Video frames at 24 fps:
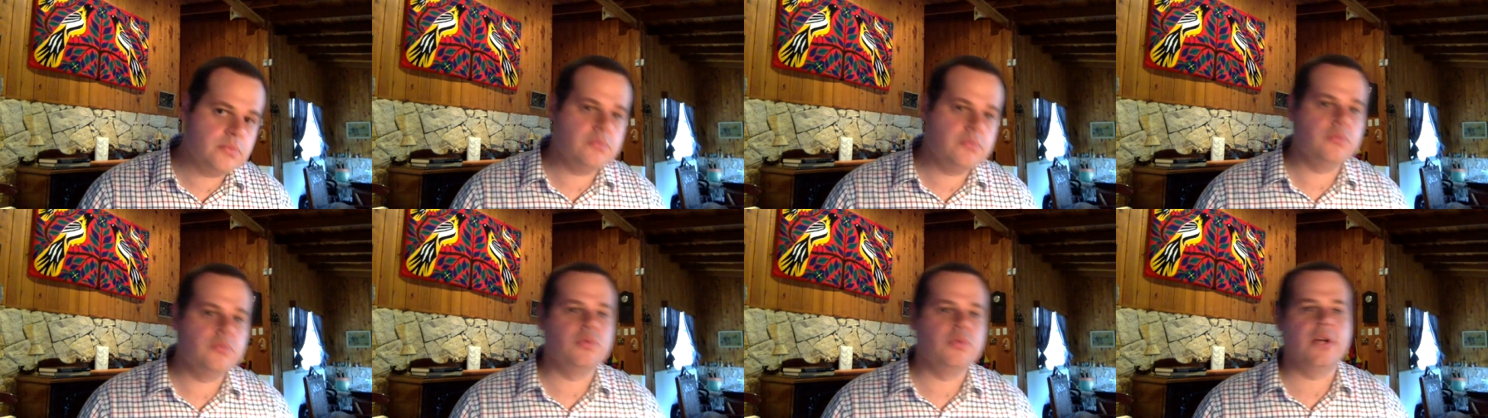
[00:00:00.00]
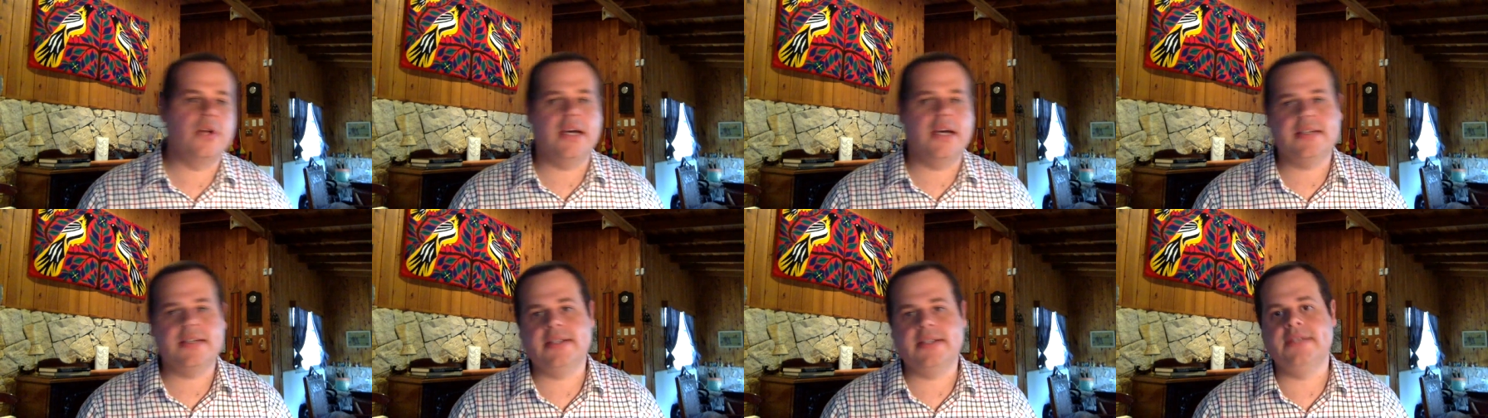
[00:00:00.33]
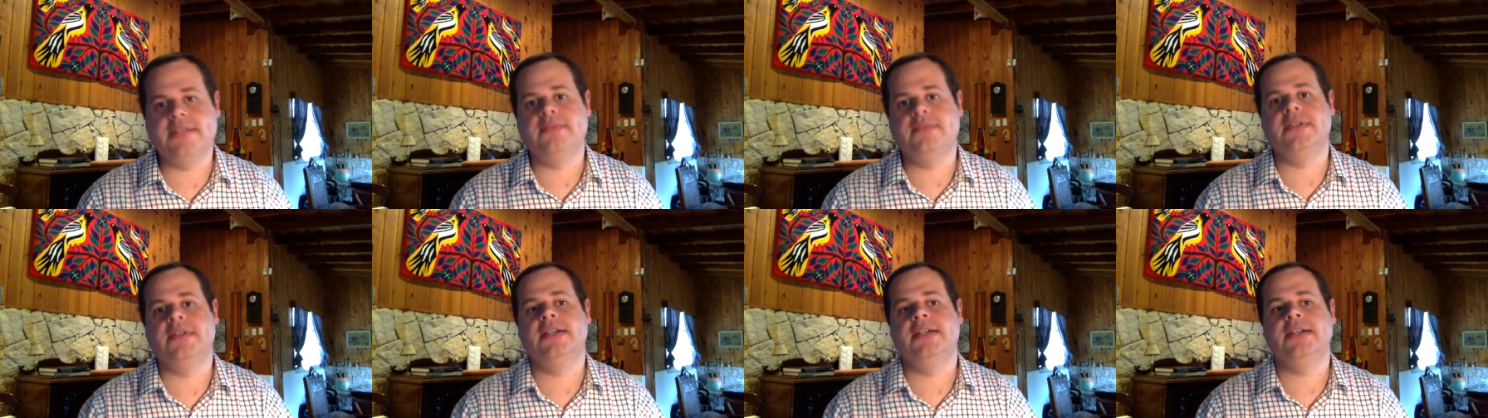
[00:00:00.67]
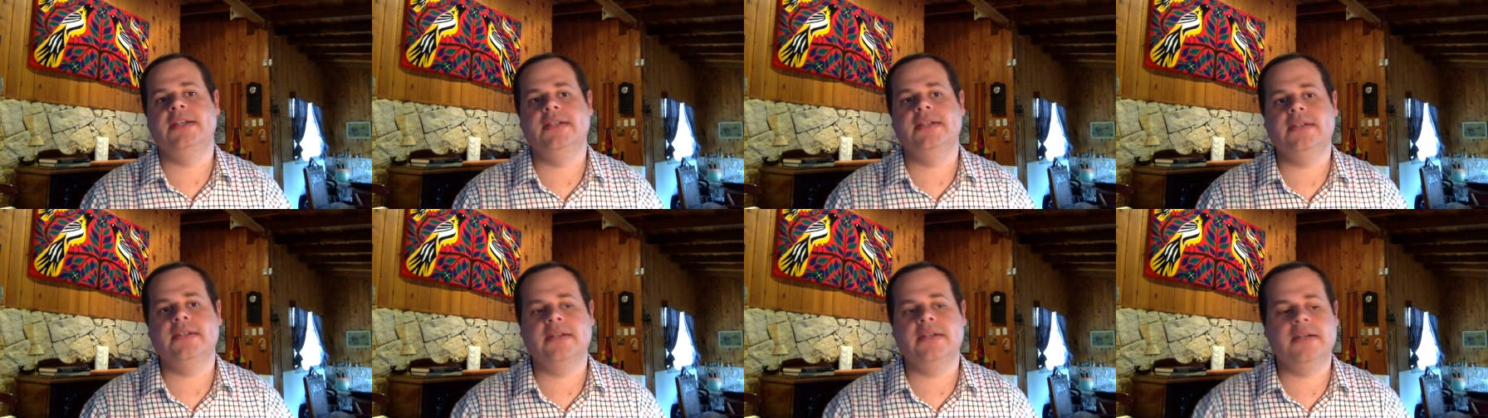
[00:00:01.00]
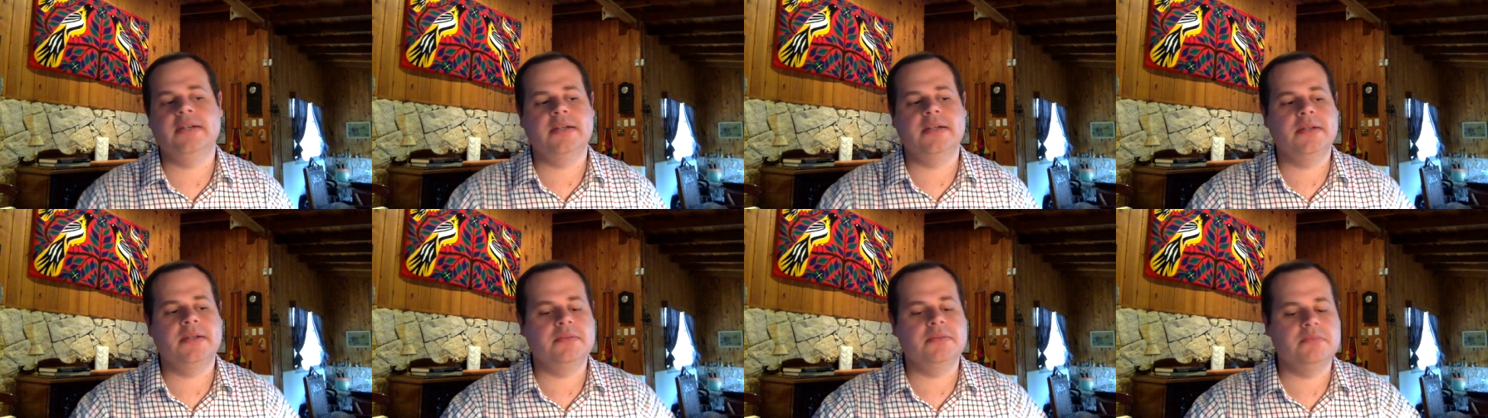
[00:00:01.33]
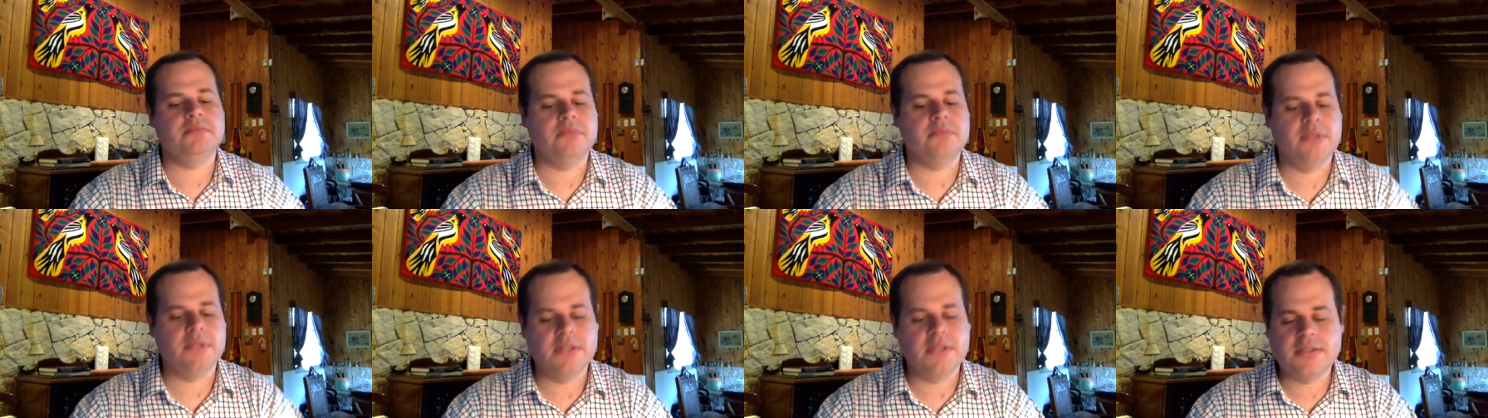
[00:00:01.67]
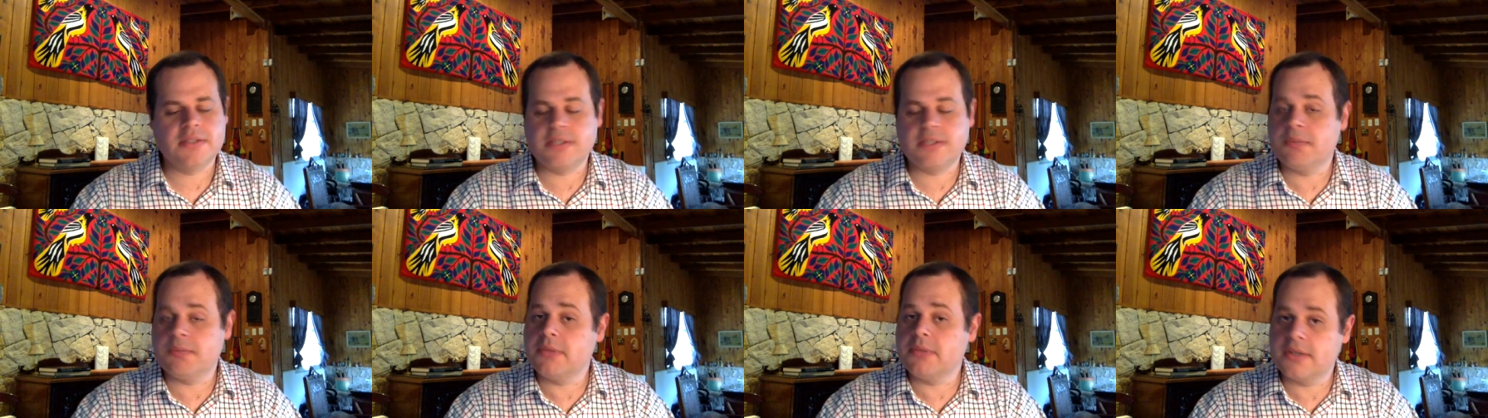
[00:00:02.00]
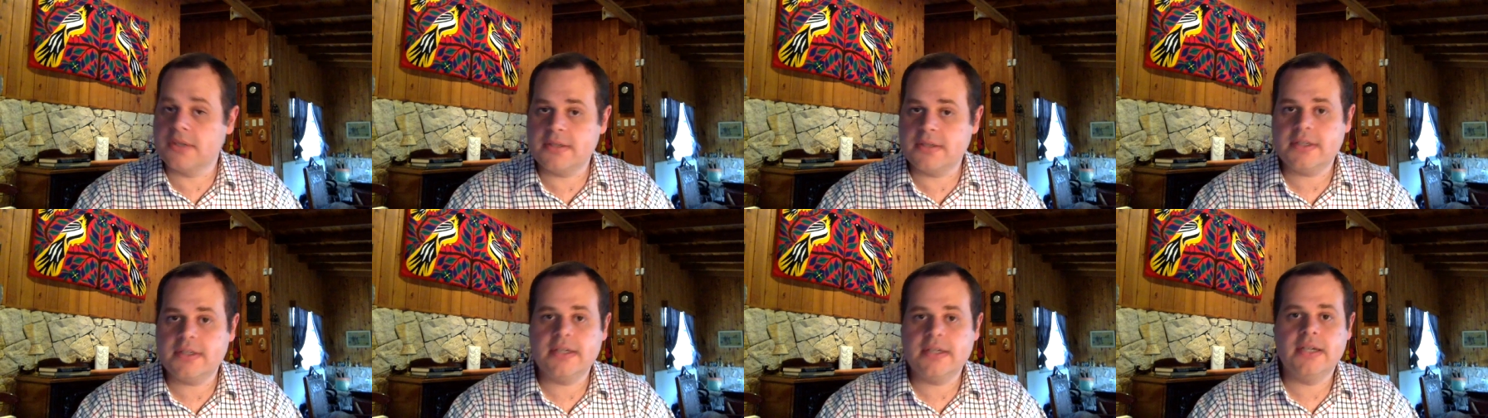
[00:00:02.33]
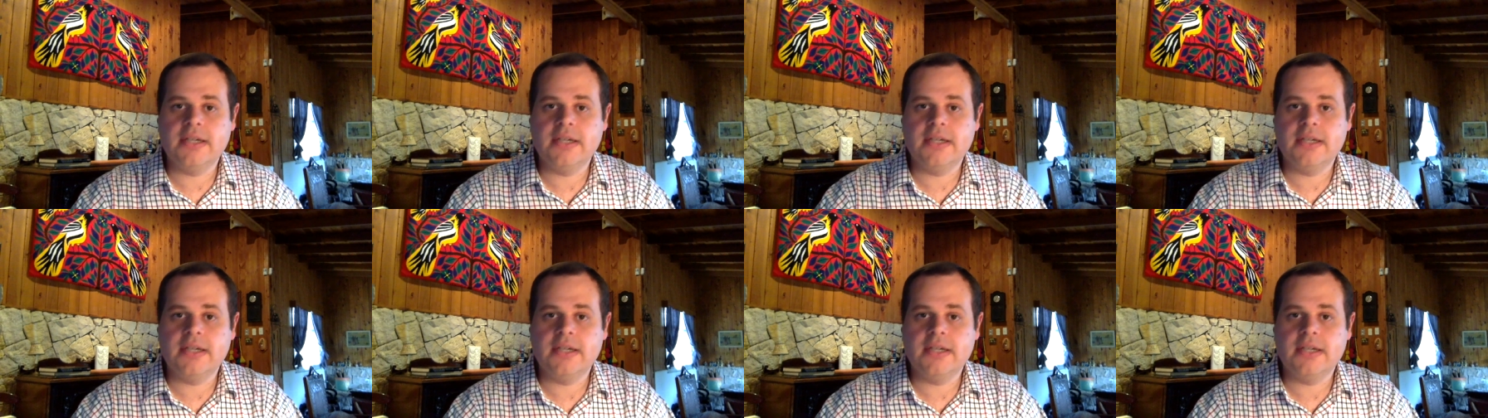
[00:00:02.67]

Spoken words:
relatively similar